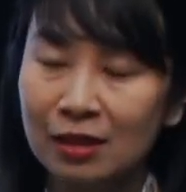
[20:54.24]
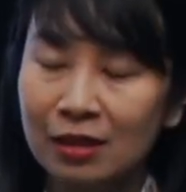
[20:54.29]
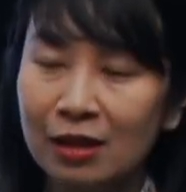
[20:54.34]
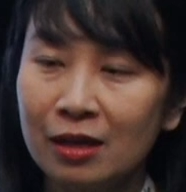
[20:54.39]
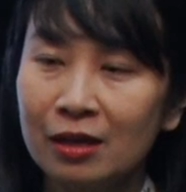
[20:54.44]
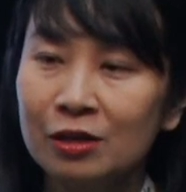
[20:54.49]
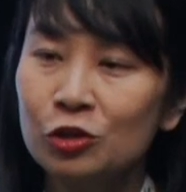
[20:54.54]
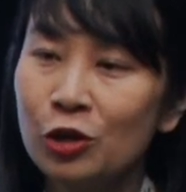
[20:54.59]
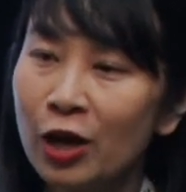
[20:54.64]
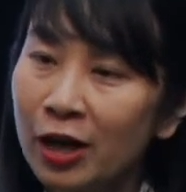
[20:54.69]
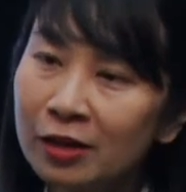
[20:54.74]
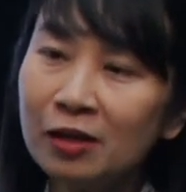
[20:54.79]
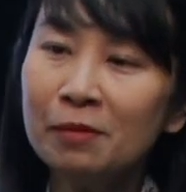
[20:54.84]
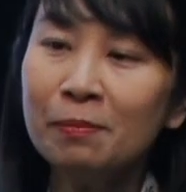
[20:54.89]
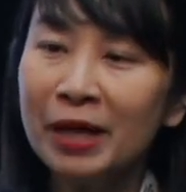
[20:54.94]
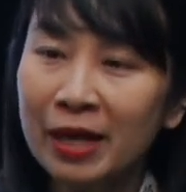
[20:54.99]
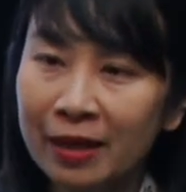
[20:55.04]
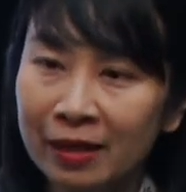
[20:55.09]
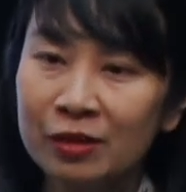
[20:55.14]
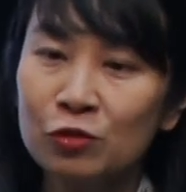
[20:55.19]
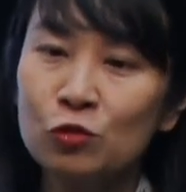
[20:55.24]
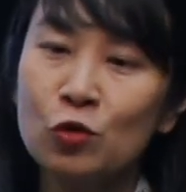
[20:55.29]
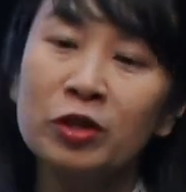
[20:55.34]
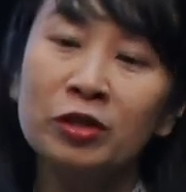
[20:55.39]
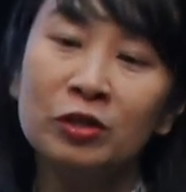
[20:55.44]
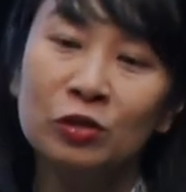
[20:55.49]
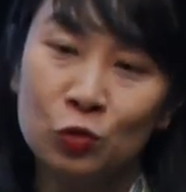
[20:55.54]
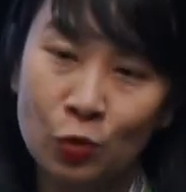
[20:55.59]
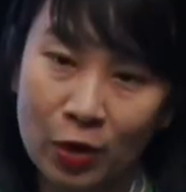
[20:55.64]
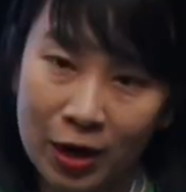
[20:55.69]
China may think
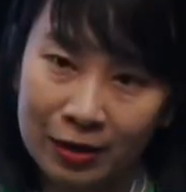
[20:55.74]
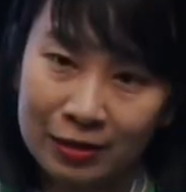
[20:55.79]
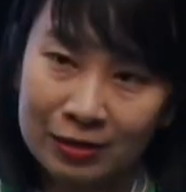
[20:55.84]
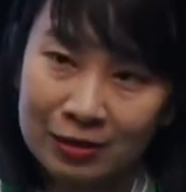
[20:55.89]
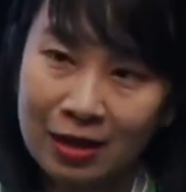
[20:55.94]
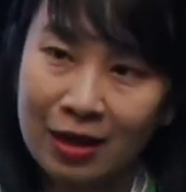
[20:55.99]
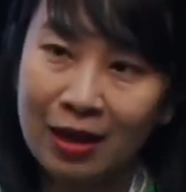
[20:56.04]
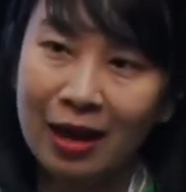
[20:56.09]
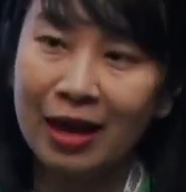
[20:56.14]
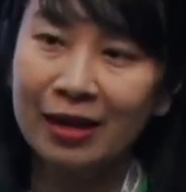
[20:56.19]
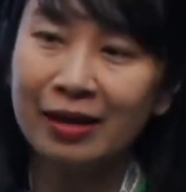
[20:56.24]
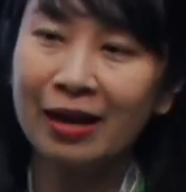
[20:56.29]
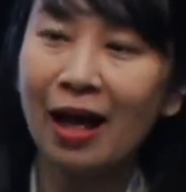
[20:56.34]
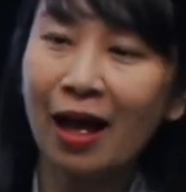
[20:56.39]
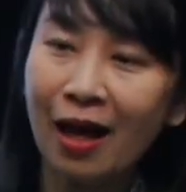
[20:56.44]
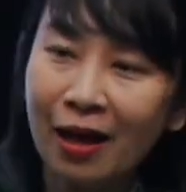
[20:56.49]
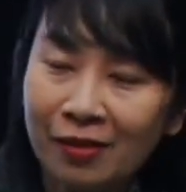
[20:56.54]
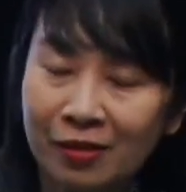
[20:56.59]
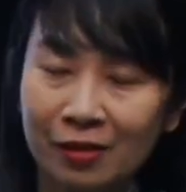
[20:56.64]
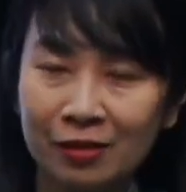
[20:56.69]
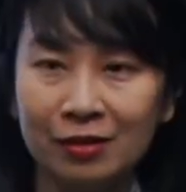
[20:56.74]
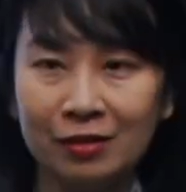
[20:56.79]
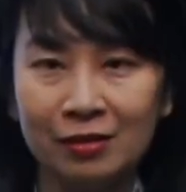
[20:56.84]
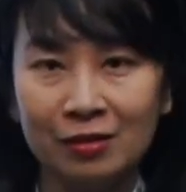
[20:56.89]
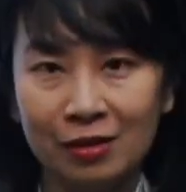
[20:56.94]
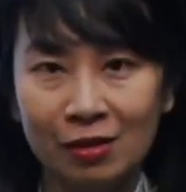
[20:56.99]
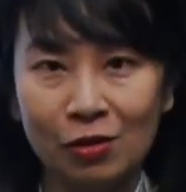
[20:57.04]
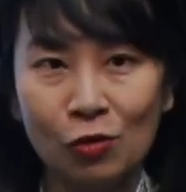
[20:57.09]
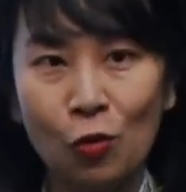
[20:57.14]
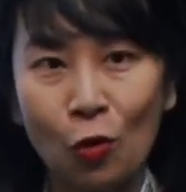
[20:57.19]
twice, and other
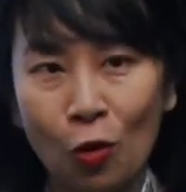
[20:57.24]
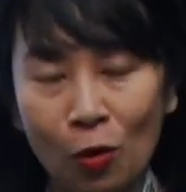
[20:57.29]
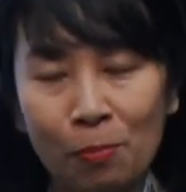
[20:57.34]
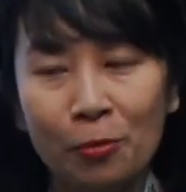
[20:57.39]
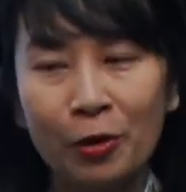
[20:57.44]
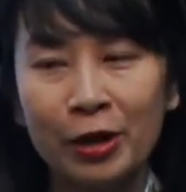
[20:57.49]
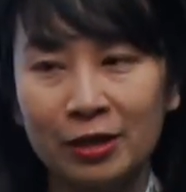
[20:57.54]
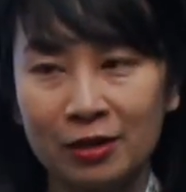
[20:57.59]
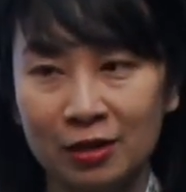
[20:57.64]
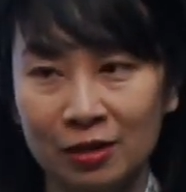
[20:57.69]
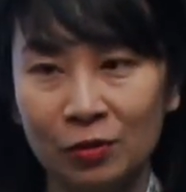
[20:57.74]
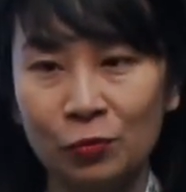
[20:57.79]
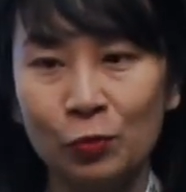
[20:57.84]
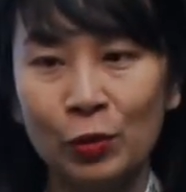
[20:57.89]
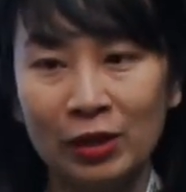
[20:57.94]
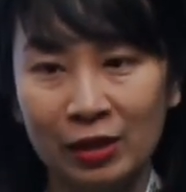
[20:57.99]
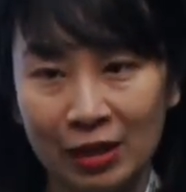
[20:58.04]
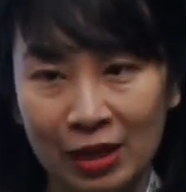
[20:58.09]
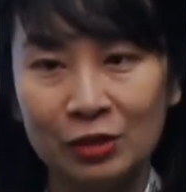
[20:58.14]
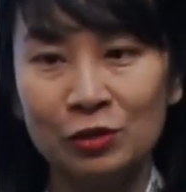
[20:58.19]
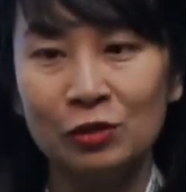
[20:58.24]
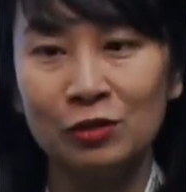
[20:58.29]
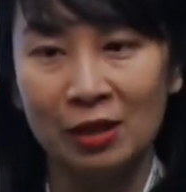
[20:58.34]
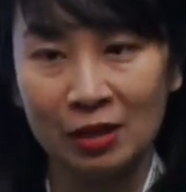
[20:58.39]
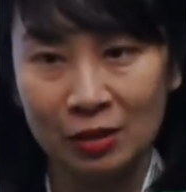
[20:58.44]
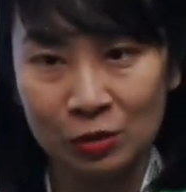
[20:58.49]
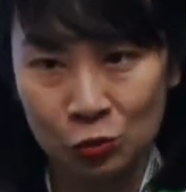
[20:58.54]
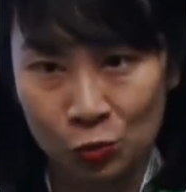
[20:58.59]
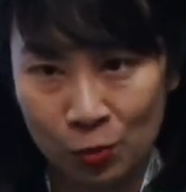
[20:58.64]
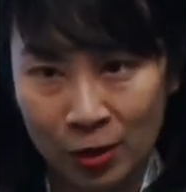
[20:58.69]
lawbreakers will need to
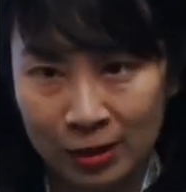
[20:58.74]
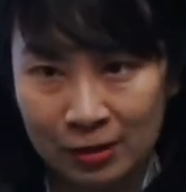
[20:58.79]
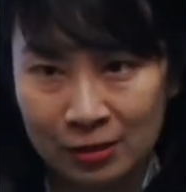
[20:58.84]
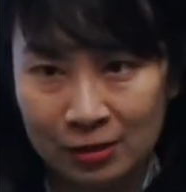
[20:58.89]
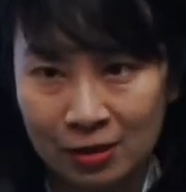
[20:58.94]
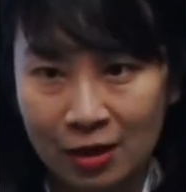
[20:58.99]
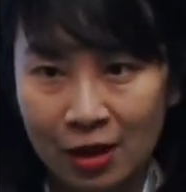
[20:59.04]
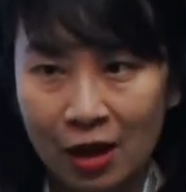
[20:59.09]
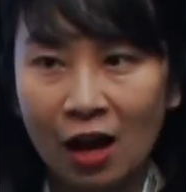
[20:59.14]
think twice